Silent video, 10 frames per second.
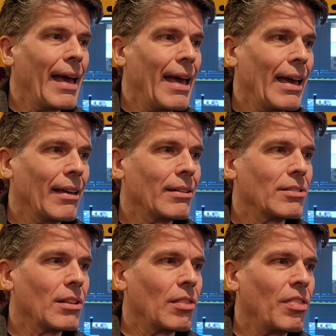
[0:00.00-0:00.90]

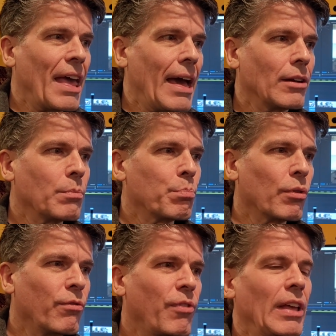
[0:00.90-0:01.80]
And that
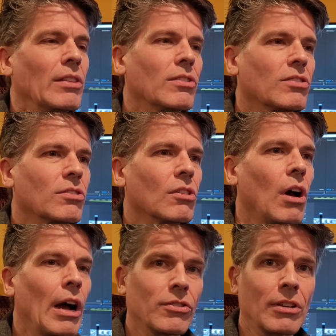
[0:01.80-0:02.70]
prevents
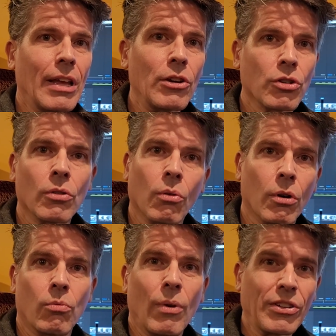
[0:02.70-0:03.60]
oxidation
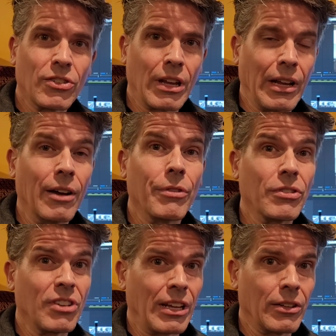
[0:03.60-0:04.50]
or rusting of the
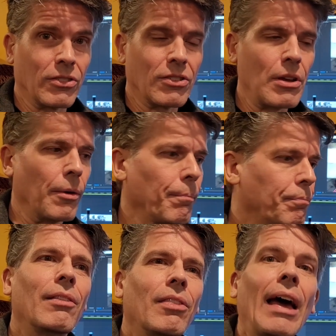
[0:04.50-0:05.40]
stainless steel.
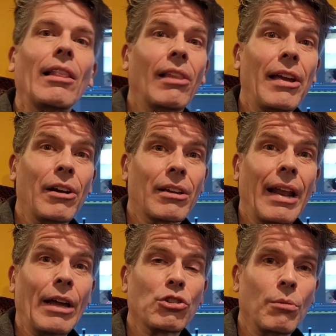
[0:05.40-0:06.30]
That layer can
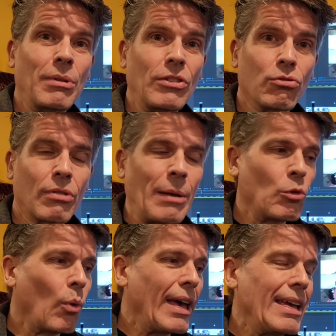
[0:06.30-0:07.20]
actually be scraped
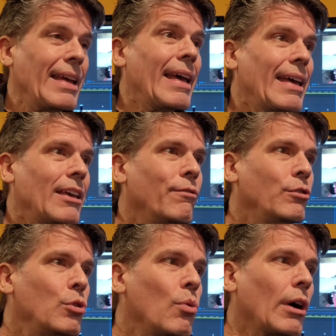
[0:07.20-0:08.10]
away. If
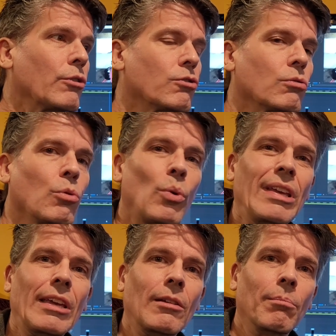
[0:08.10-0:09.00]
you are
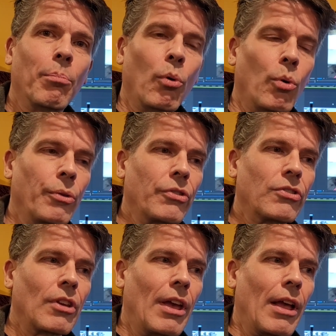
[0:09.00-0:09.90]
screwing in
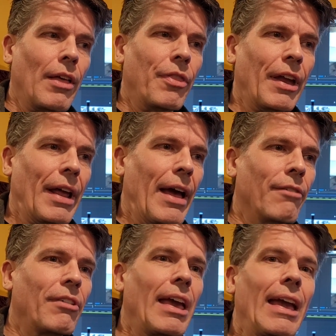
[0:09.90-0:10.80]
bolts that
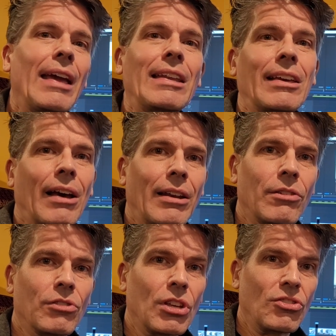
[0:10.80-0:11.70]
have any kind
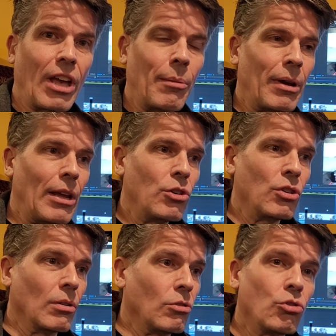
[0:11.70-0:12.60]
of
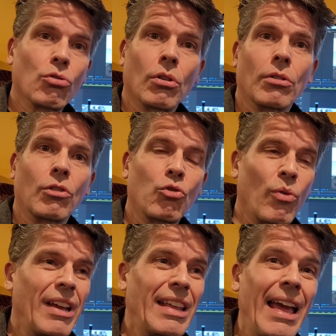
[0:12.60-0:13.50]
contamination, dirt,
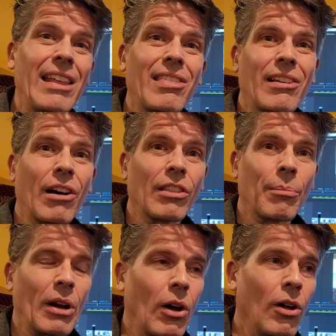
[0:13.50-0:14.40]
grit, anything on
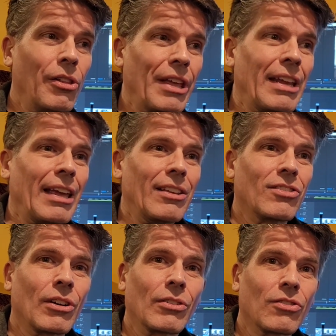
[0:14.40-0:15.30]
them at all, and it
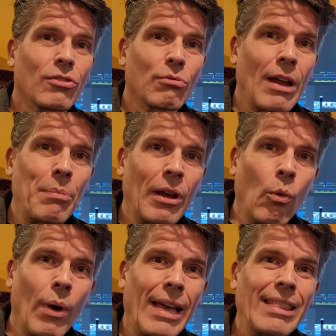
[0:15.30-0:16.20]
starts scraping
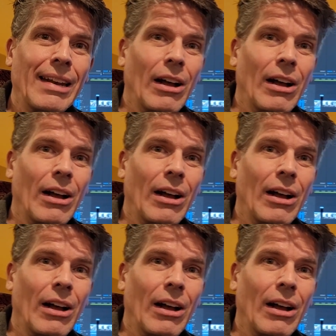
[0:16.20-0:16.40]
away that